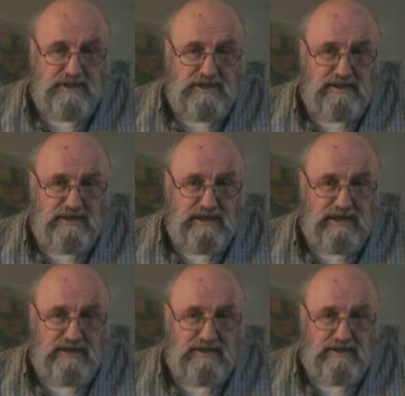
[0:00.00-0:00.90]

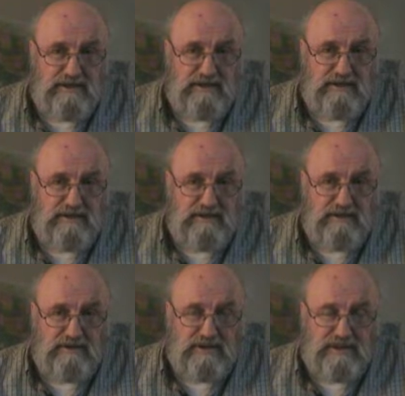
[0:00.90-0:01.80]
attack on a
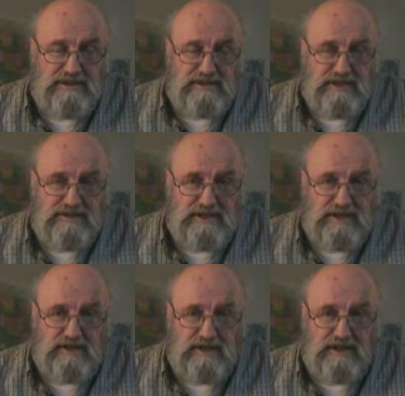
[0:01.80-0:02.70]
United States
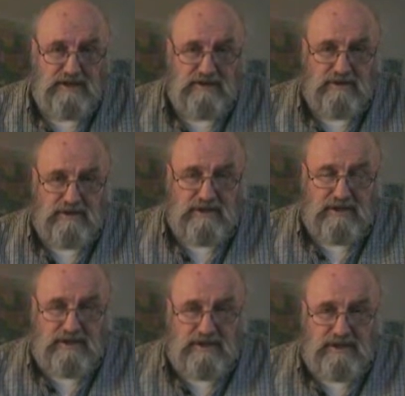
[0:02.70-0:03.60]
airliner.
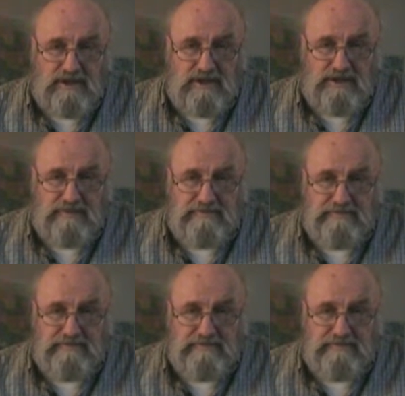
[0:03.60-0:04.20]
Um,